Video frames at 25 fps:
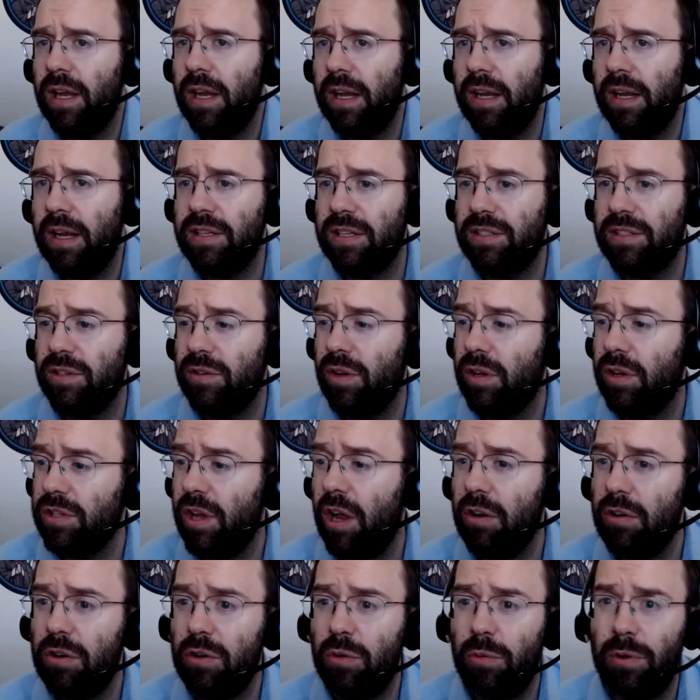It's
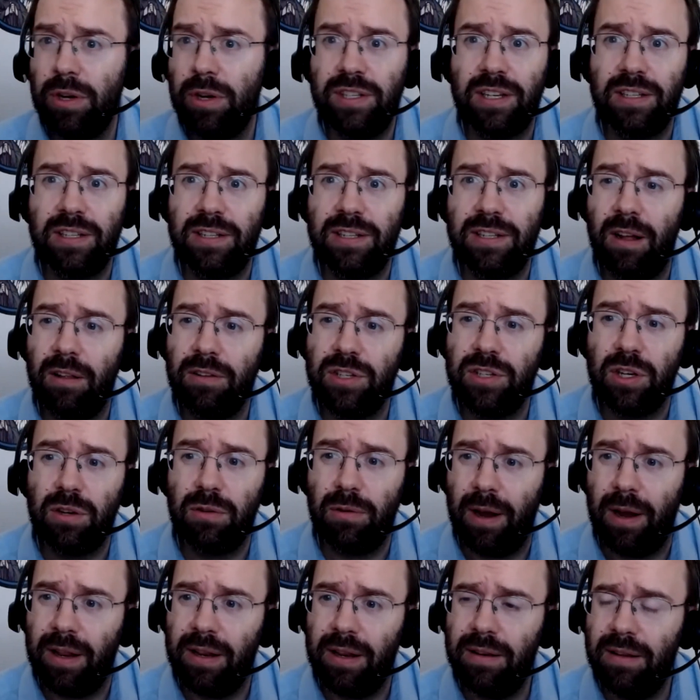$126 a
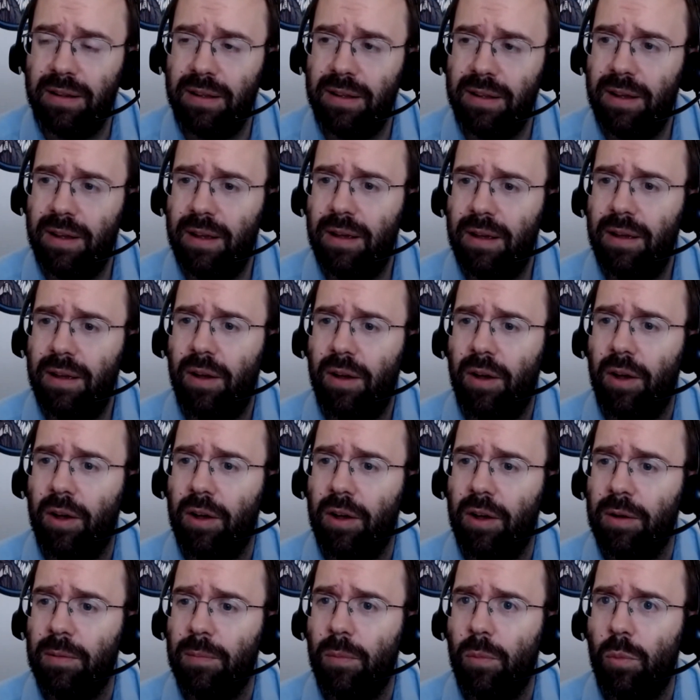credit.
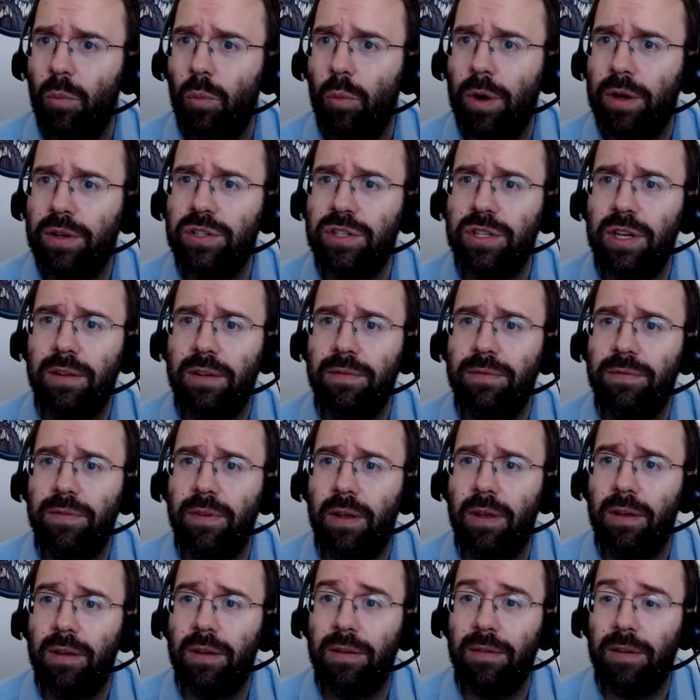Which if
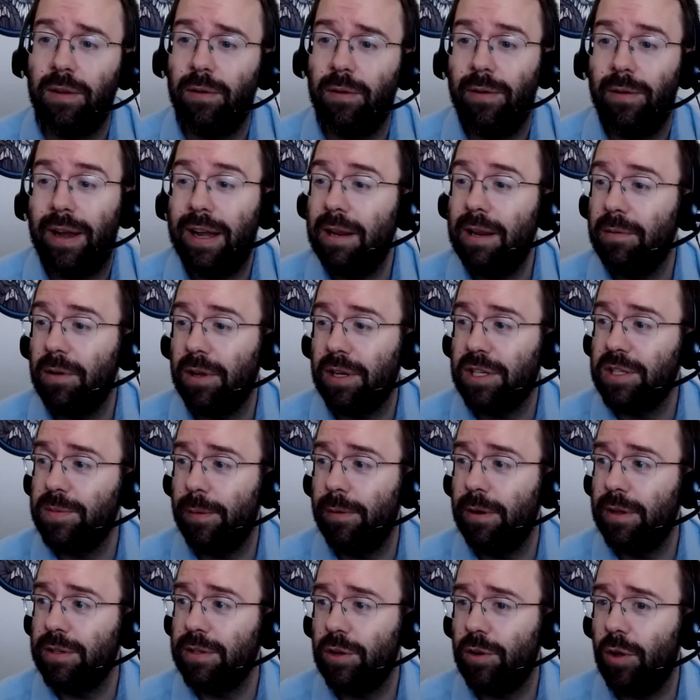you have any
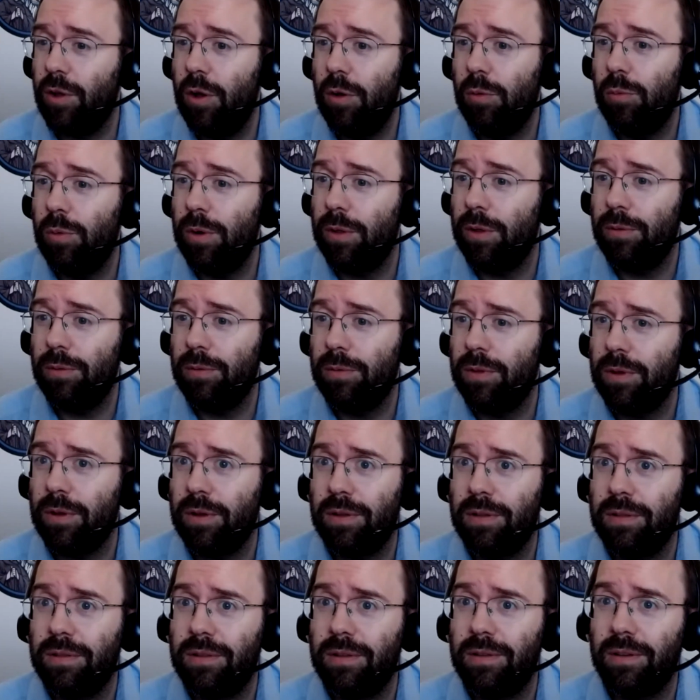experience at all with
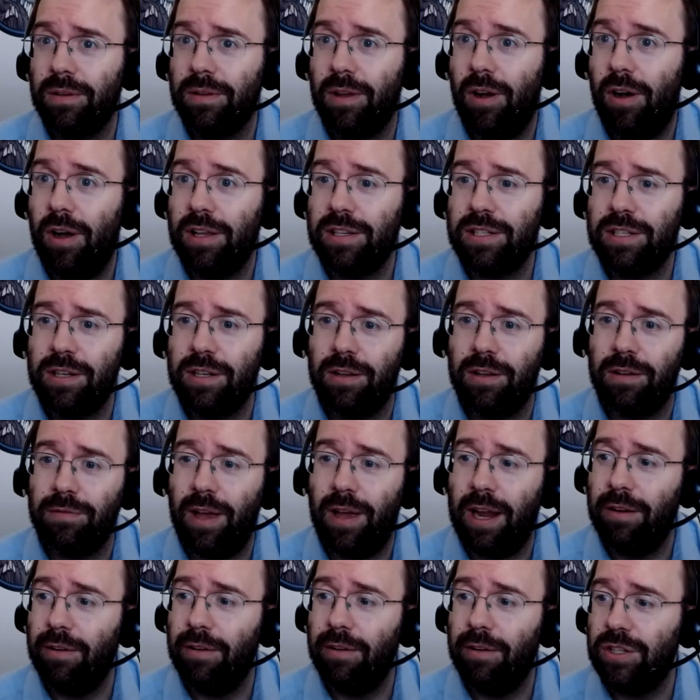the cost of
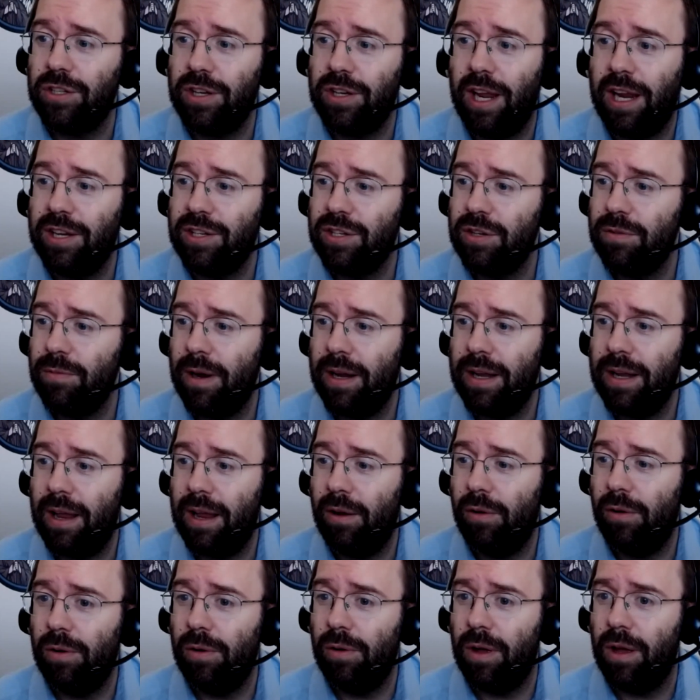higher education right
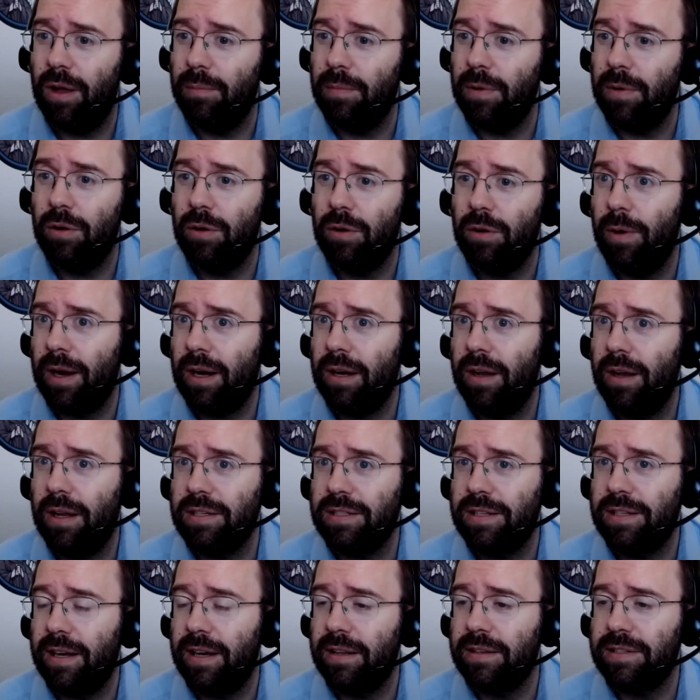now, you're going to
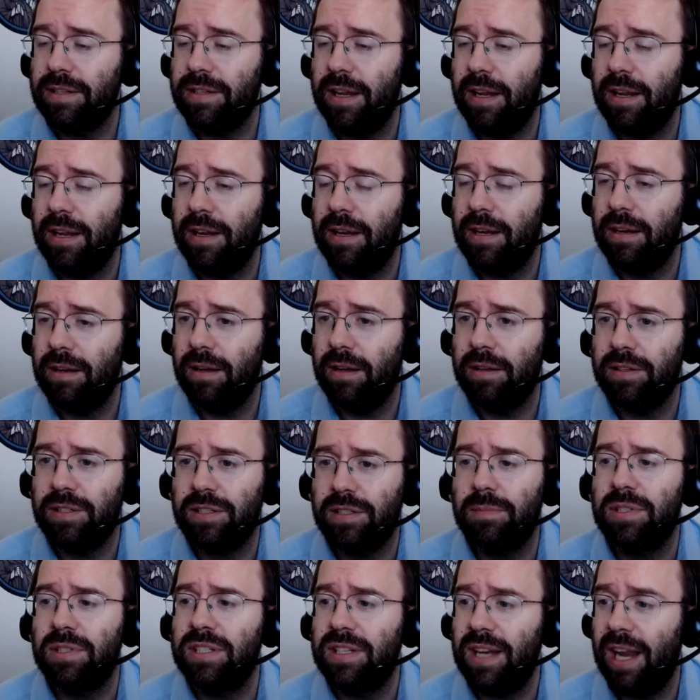recognize that is a
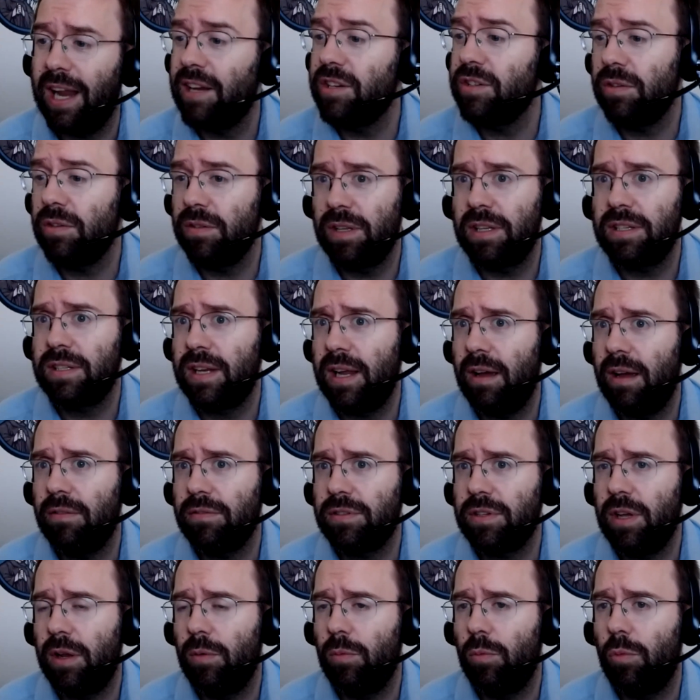substantial
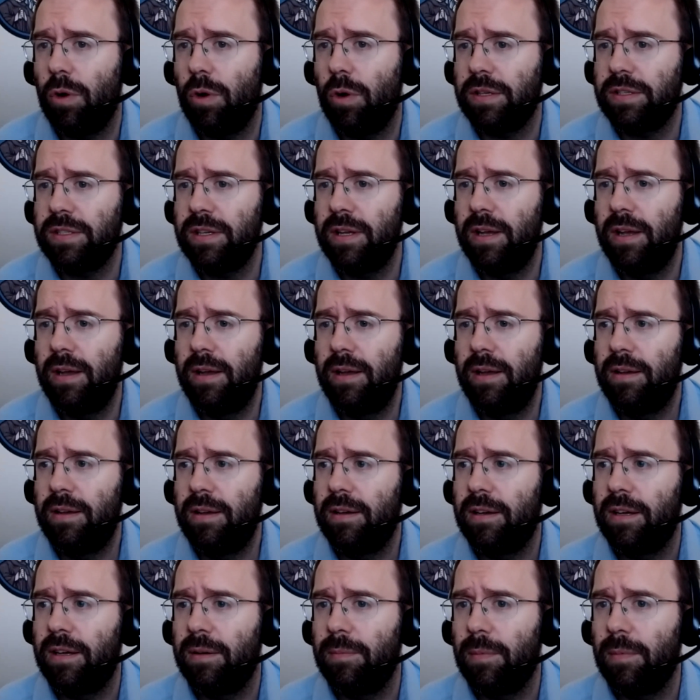discount on what
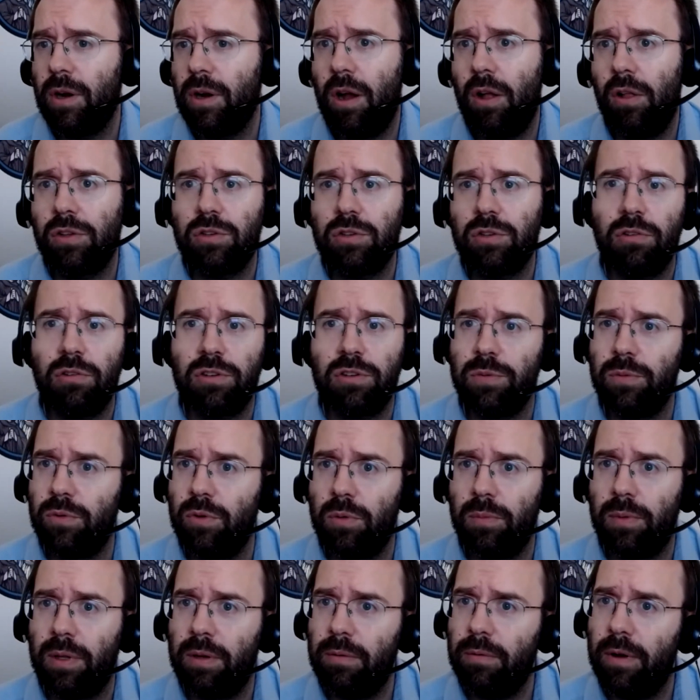a college course would
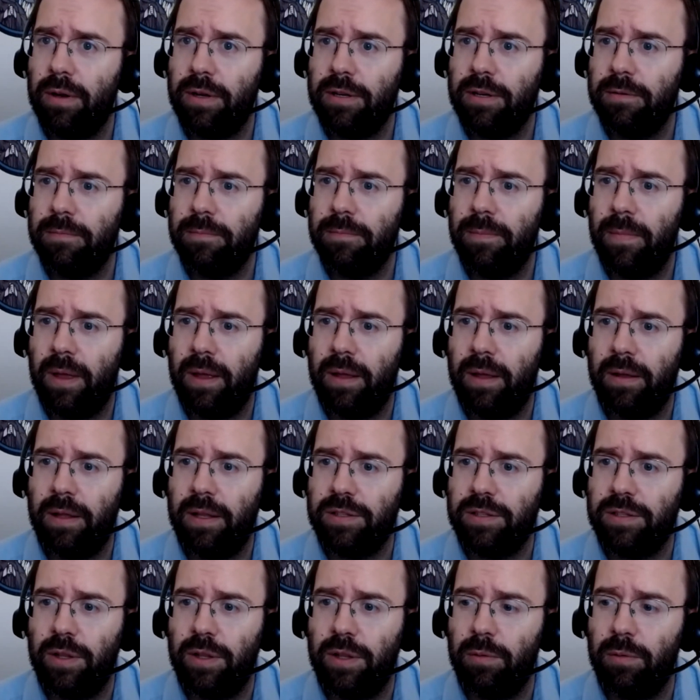normally run you.
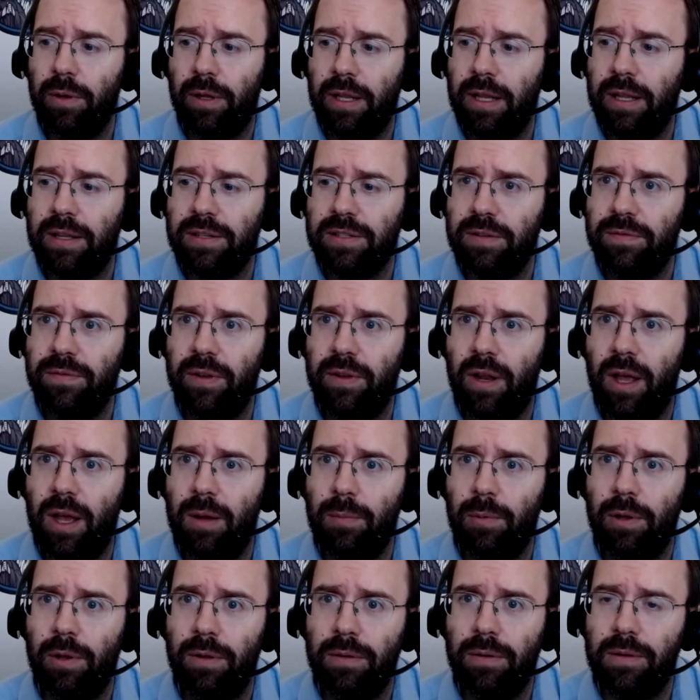And so that really is a
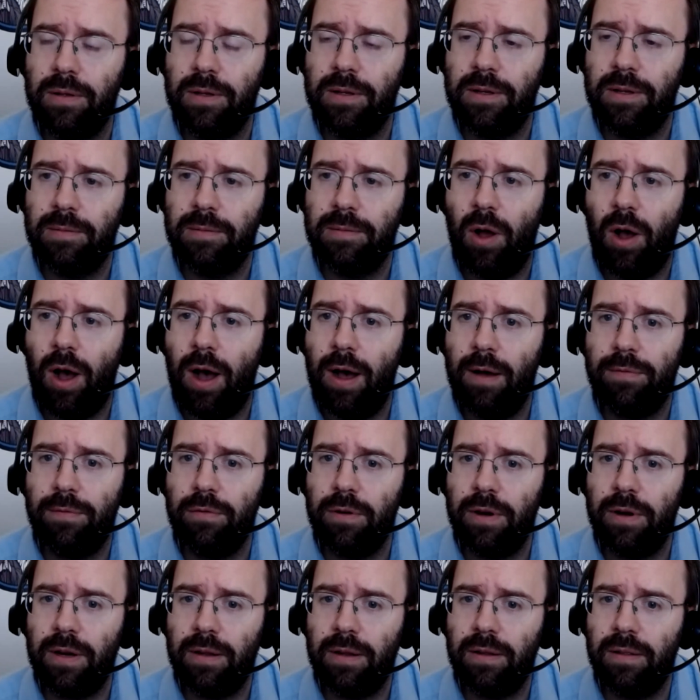phenomenal
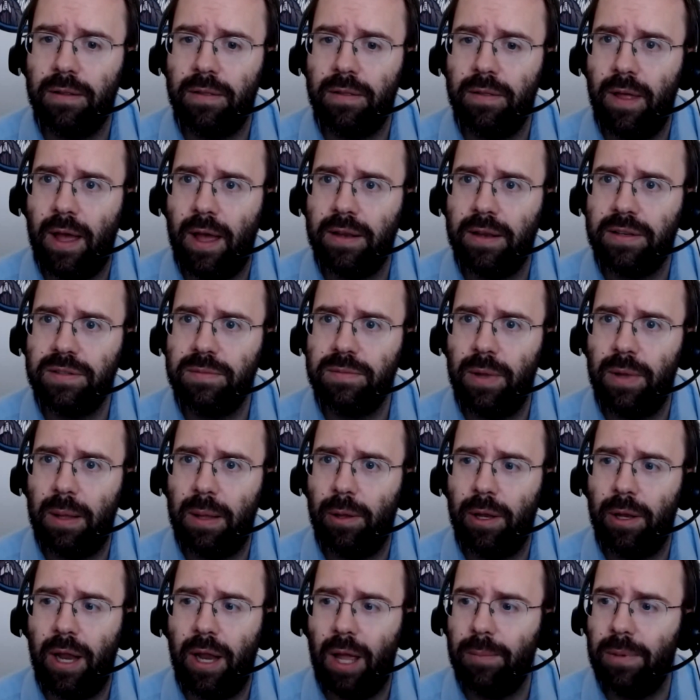offering that
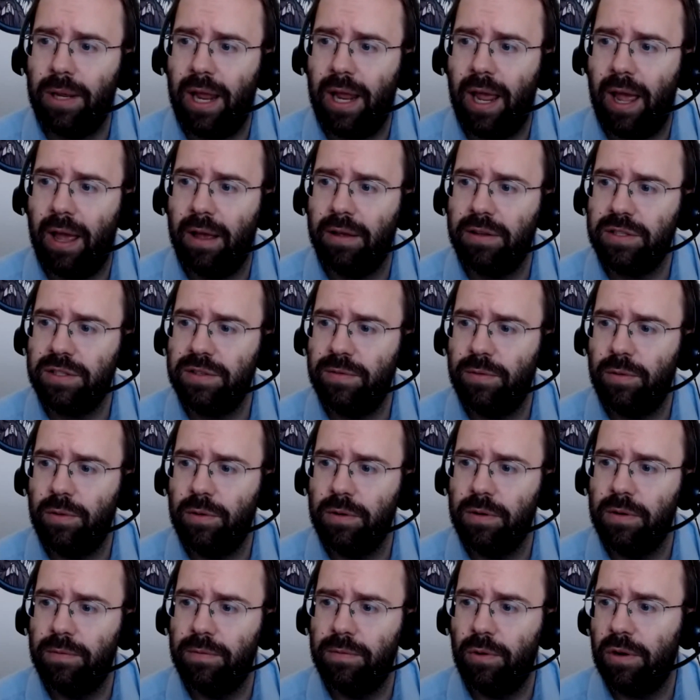Belmont Abbey has
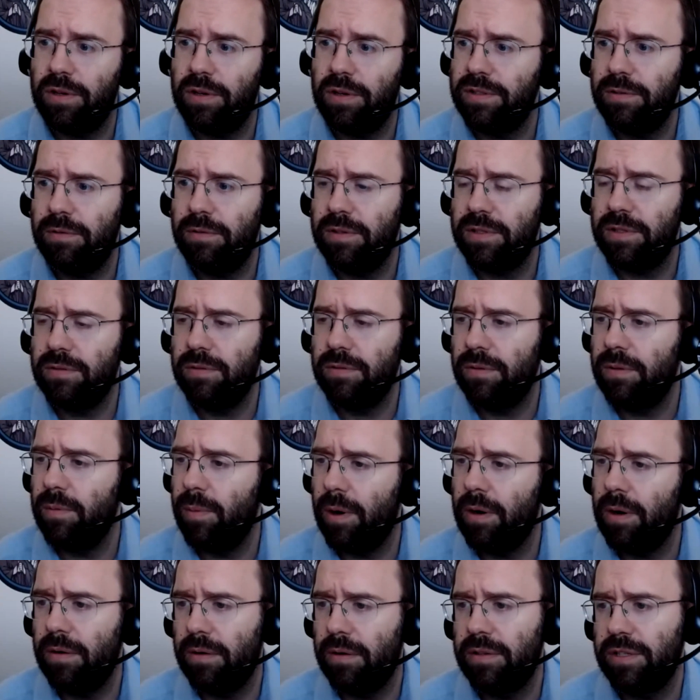for our students through the
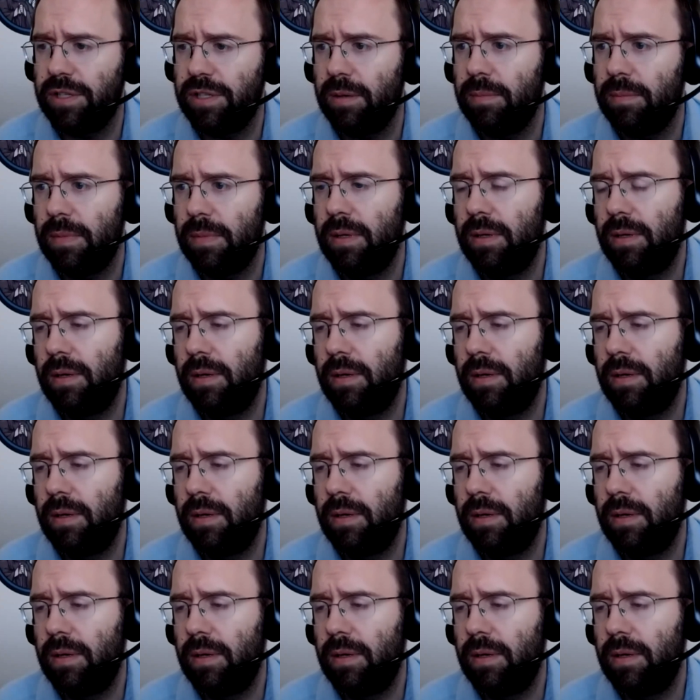partnership.